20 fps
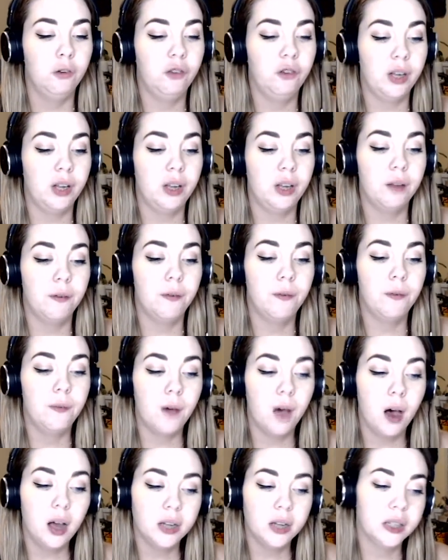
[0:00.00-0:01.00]
She
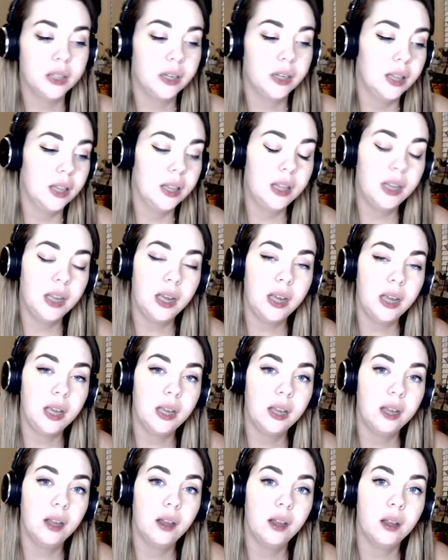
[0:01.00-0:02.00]
fought
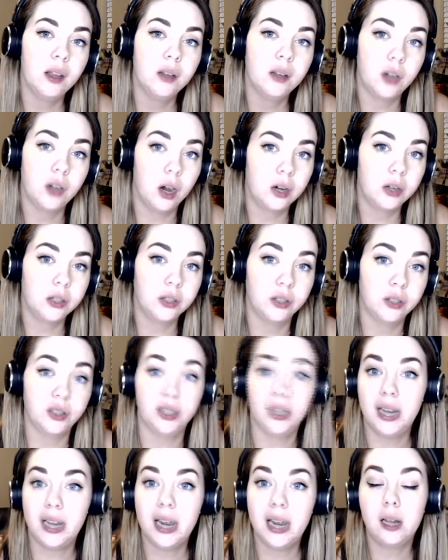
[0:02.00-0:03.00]
the
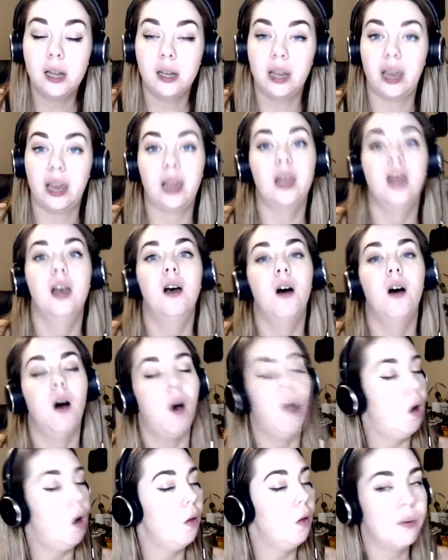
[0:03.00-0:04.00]
doctors legally
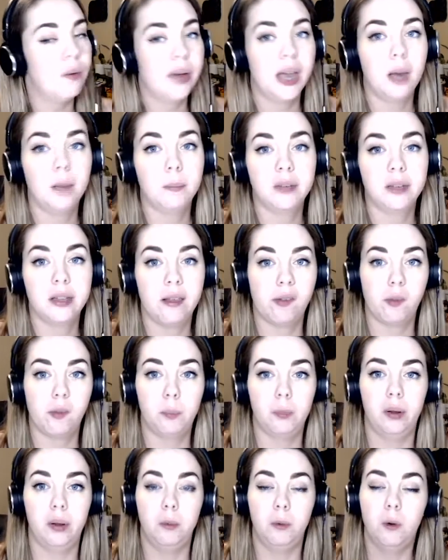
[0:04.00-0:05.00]
all the way up to
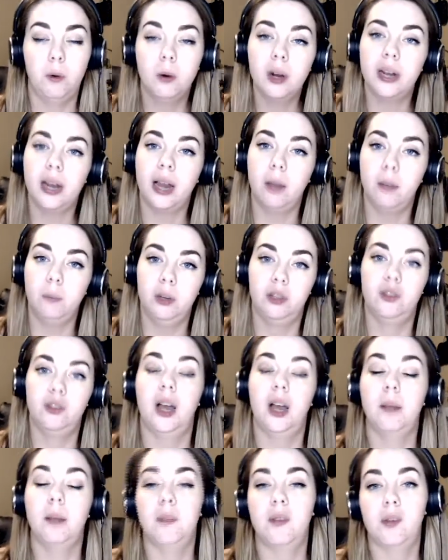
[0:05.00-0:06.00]
the Supreme Court, at
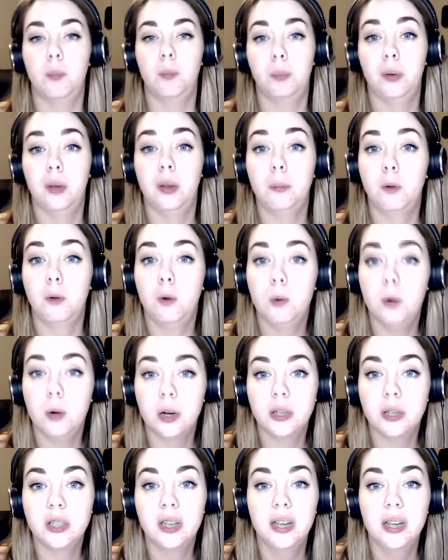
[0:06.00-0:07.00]
which time the Supreme
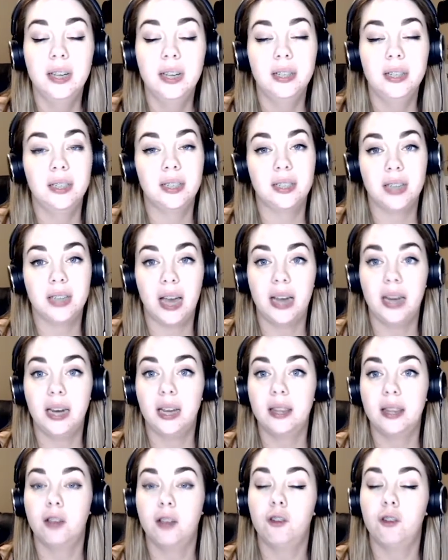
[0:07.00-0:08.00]
Court
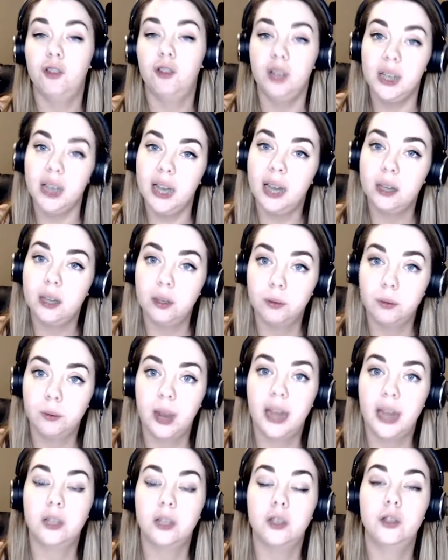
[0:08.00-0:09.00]
decided that she had
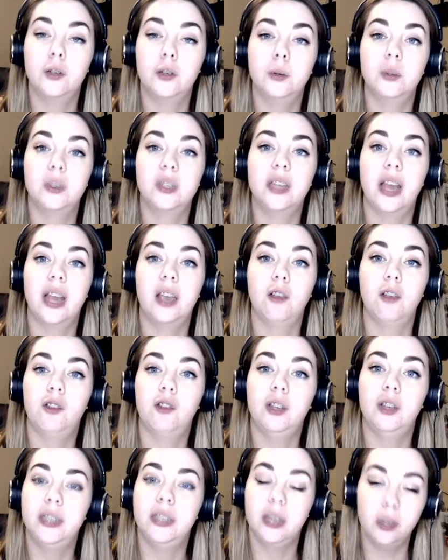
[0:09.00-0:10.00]
the right to
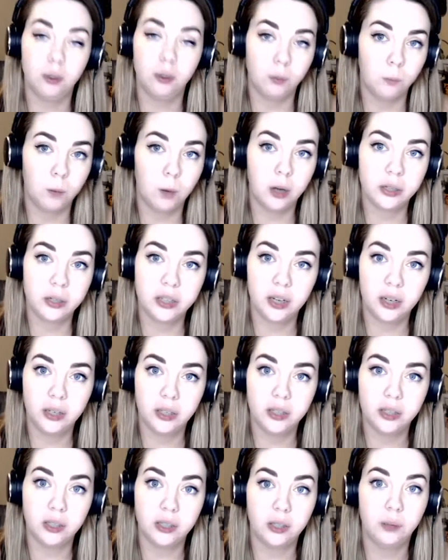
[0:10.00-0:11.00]
say she didn't want
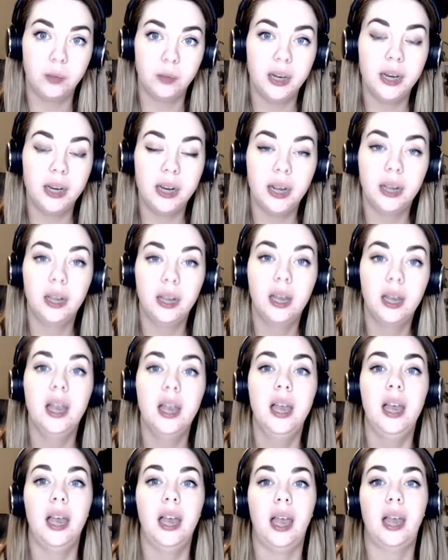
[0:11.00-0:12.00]
to continue
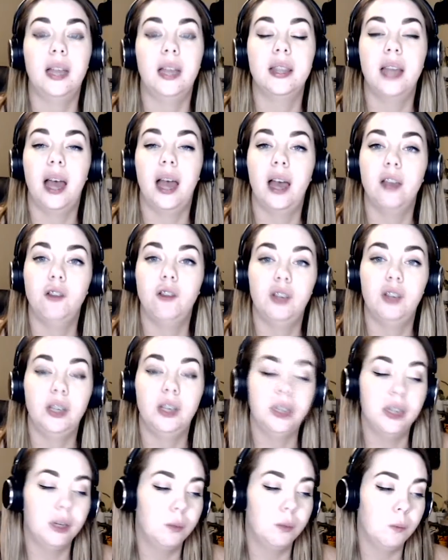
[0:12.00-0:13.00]
eating and that
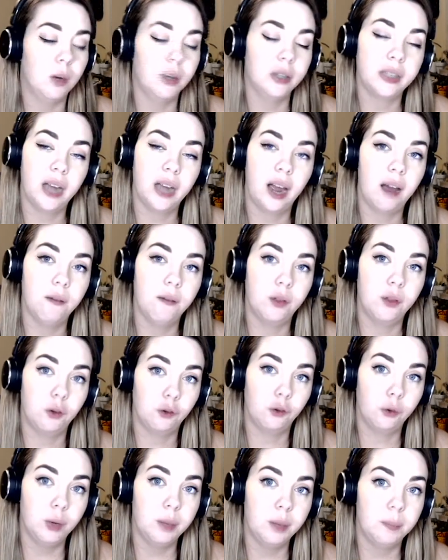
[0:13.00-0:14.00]
she didn't want to
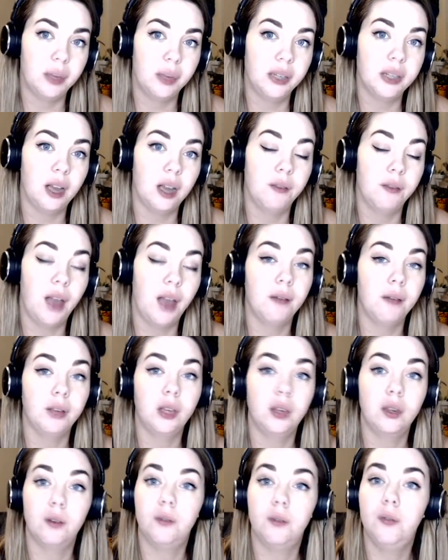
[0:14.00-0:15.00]
have the treatment of
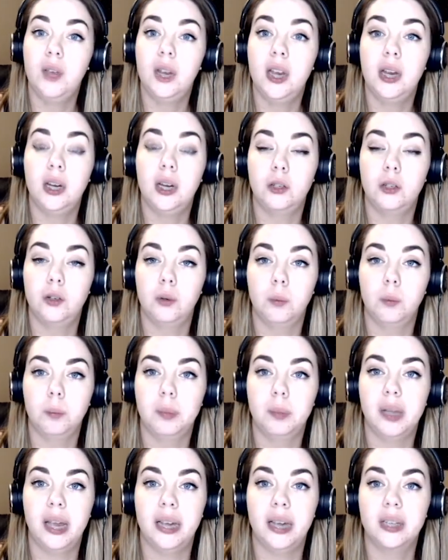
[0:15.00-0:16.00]
having the feeding
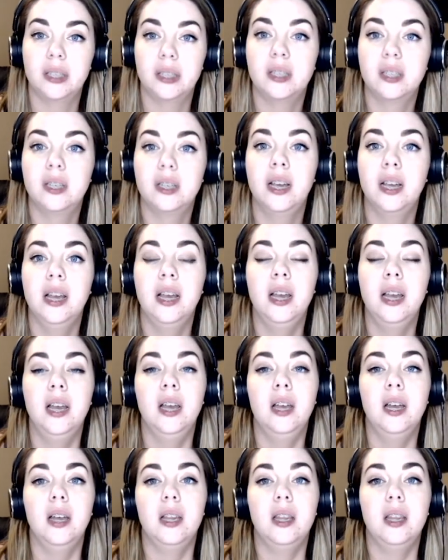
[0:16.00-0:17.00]
tube placed.
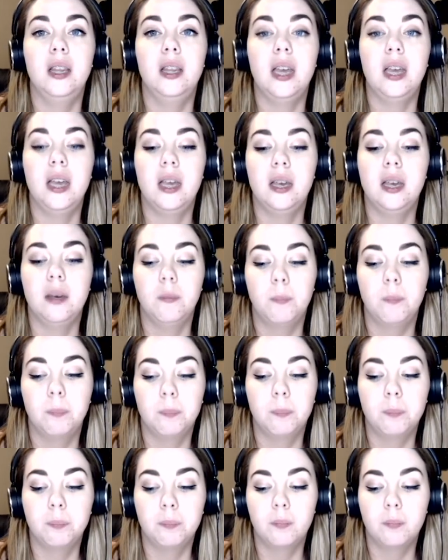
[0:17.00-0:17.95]
The